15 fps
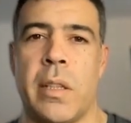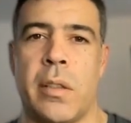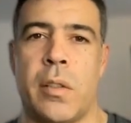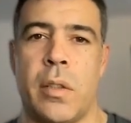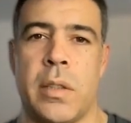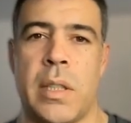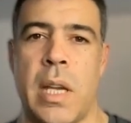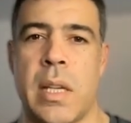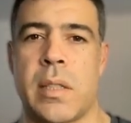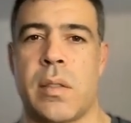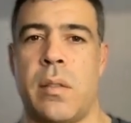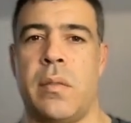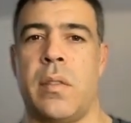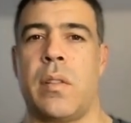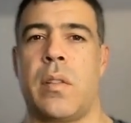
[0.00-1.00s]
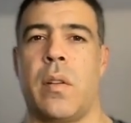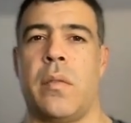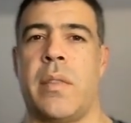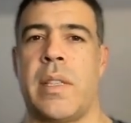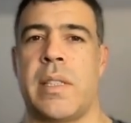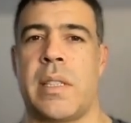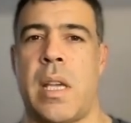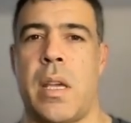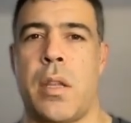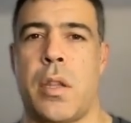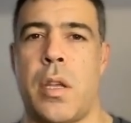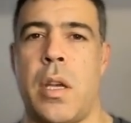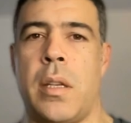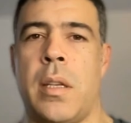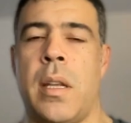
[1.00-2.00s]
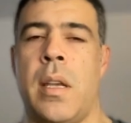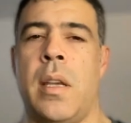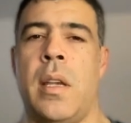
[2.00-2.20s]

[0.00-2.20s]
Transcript: context of the conversation.